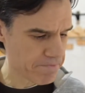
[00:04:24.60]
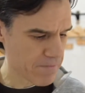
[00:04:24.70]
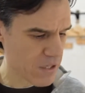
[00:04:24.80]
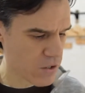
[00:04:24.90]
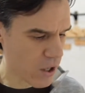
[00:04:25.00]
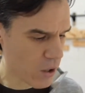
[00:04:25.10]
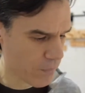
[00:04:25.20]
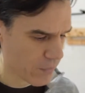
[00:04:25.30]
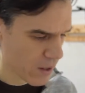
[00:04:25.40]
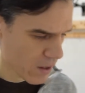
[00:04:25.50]

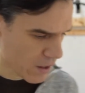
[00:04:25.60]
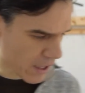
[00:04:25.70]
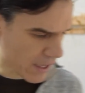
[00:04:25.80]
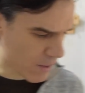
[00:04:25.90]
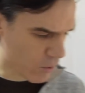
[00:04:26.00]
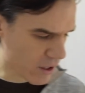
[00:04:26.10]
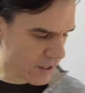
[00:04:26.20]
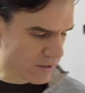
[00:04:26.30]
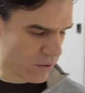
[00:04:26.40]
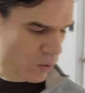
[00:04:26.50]
So we're going to
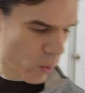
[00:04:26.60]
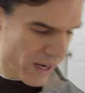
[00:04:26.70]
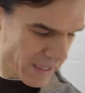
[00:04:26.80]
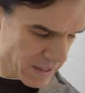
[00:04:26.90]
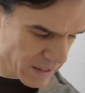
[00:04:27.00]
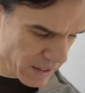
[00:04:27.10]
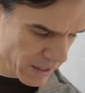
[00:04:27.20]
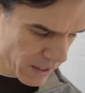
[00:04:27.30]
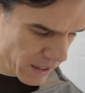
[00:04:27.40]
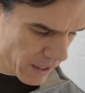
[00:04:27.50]
get to the weight.
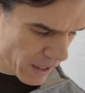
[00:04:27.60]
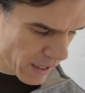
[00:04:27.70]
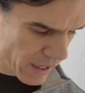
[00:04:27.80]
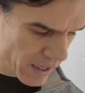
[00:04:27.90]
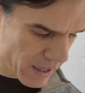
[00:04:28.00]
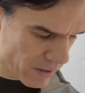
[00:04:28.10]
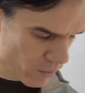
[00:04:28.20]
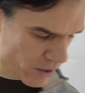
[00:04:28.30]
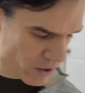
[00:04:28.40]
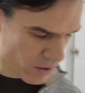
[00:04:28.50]

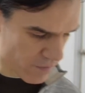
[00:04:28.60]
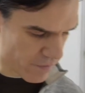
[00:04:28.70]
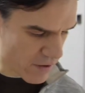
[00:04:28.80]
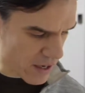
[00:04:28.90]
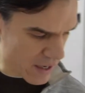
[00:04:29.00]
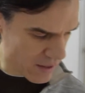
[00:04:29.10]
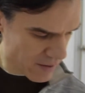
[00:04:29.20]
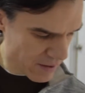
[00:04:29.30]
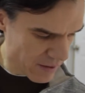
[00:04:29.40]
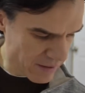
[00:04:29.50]
And what you're going to find
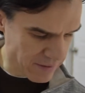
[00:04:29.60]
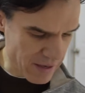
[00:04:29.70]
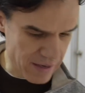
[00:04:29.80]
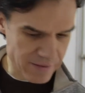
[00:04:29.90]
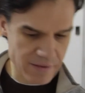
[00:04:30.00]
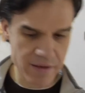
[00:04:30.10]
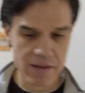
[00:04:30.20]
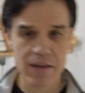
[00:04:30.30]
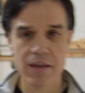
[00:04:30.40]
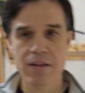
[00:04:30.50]
is that
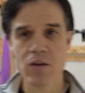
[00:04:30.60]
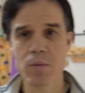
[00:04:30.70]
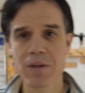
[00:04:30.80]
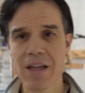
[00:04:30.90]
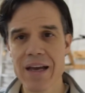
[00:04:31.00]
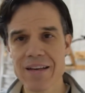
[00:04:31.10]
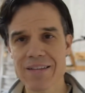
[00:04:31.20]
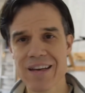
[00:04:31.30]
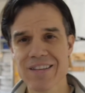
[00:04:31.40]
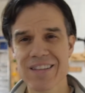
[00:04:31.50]
the Uber Light
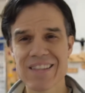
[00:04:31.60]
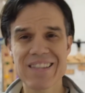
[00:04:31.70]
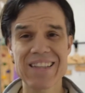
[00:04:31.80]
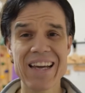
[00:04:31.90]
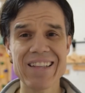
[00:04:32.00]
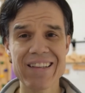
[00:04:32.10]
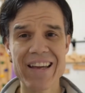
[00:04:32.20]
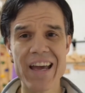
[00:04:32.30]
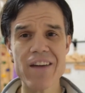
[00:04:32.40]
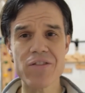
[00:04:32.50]
is actually slightly
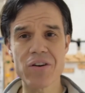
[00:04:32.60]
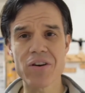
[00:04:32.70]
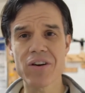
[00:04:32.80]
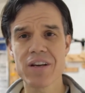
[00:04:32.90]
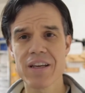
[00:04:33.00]
heavier